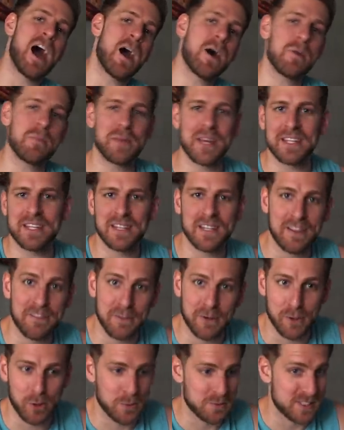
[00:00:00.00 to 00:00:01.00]
I'm in the
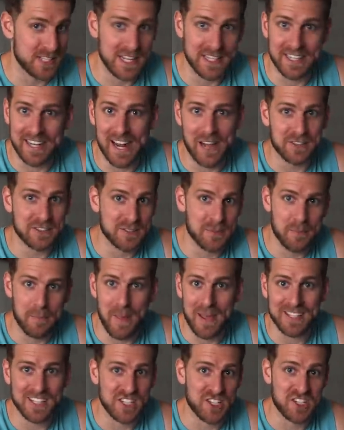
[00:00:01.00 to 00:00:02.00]
living room sending out some
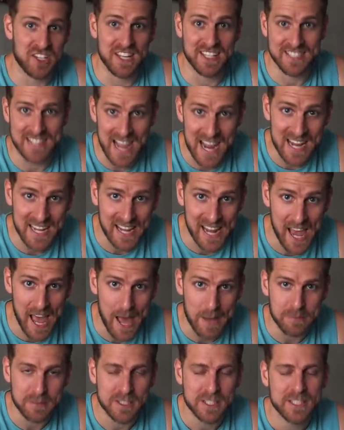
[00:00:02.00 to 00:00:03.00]
messages on dating
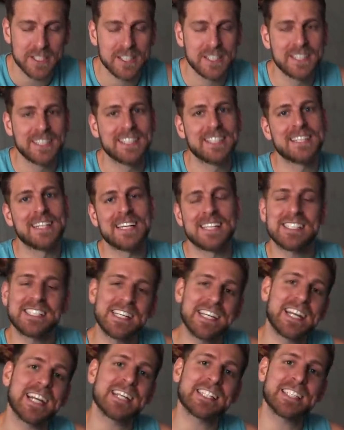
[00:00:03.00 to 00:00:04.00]
apps, then
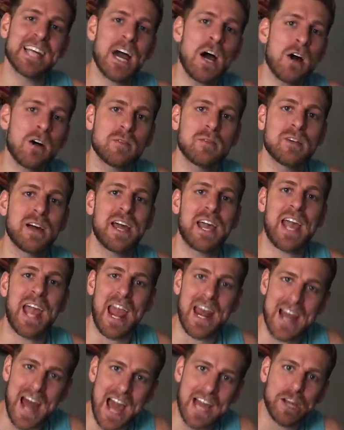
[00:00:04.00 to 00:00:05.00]
she gets out
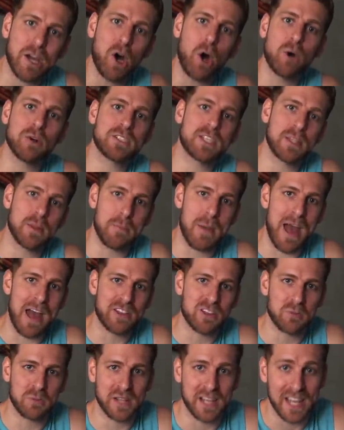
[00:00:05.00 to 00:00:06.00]
and I go to the
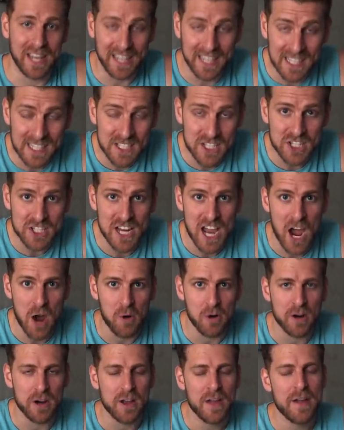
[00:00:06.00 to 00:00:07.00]
bathroom to get in the
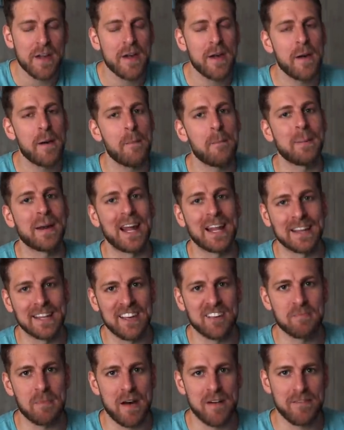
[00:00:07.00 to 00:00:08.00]
shower, but I
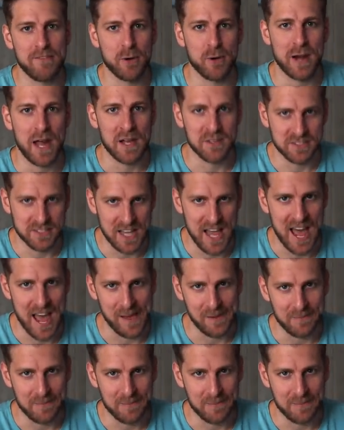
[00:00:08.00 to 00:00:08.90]
leave my phone outside.